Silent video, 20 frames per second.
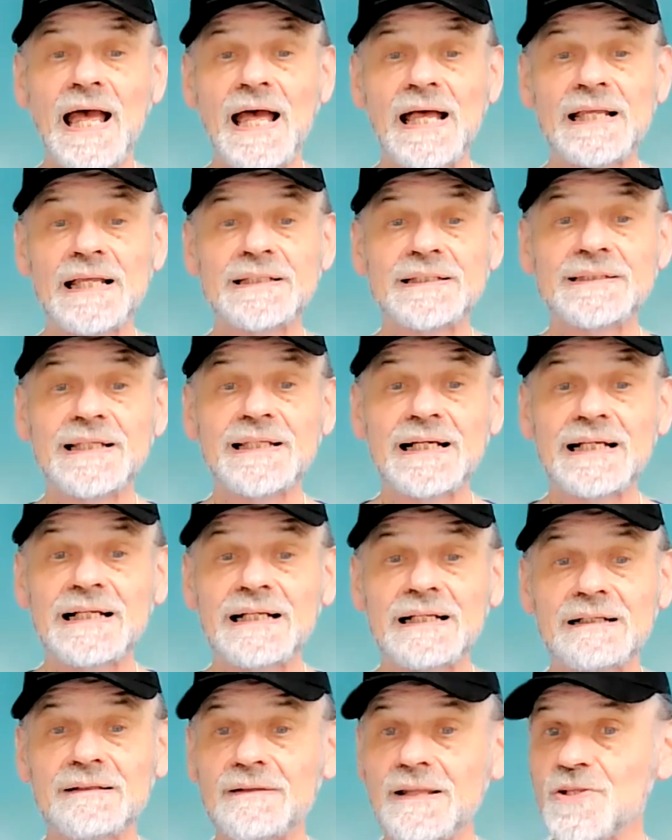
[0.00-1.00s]
And
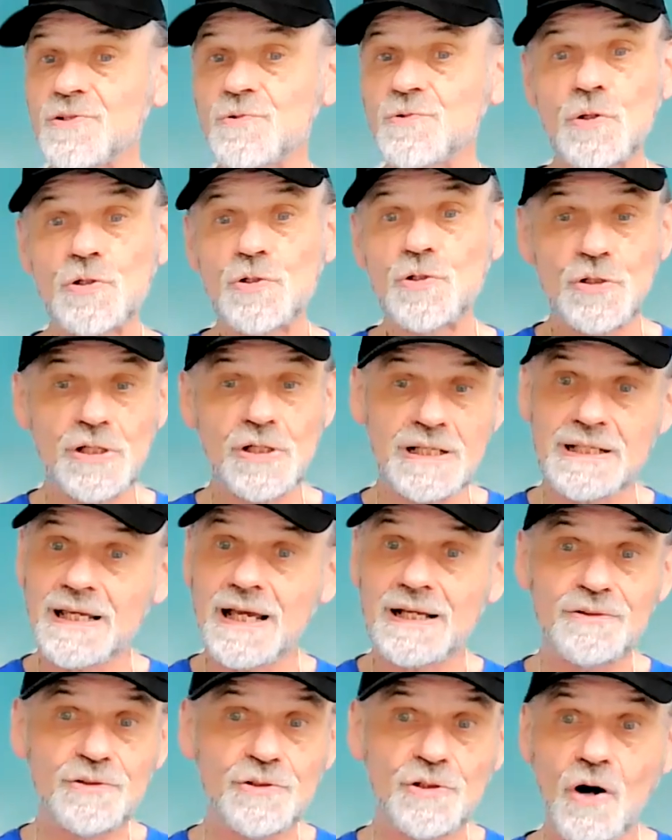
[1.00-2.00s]
uh, that's where you
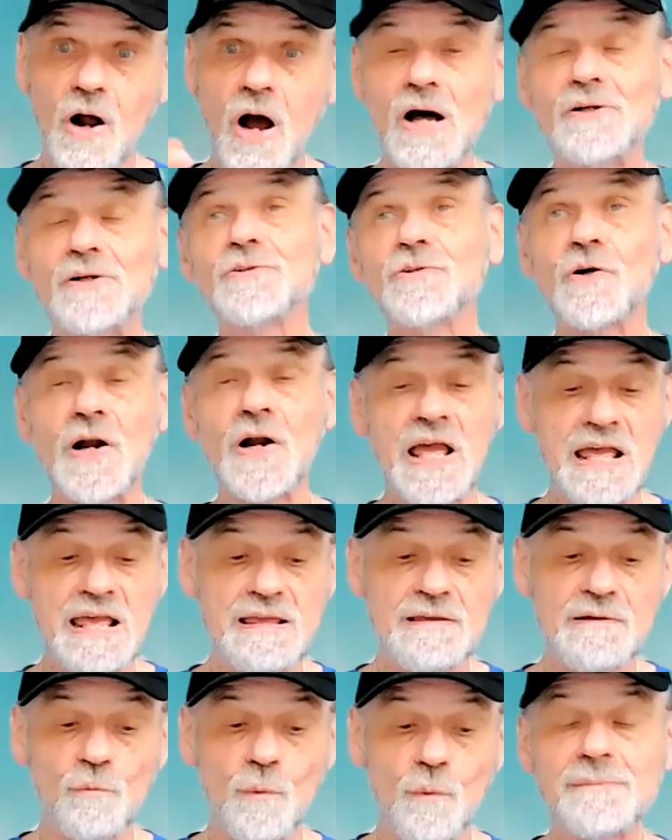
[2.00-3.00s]
can get your
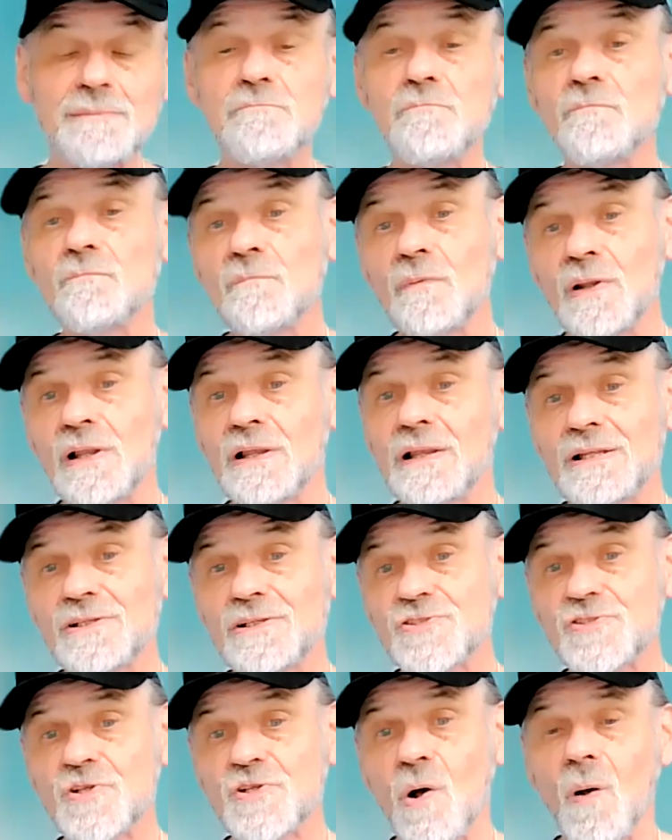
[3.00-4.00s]
entree at one
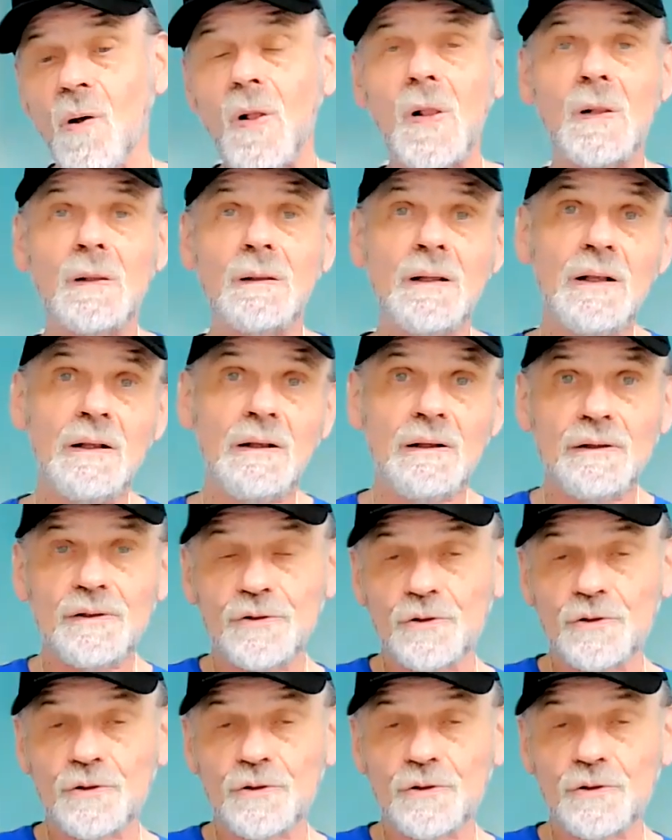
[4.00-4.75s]
stall,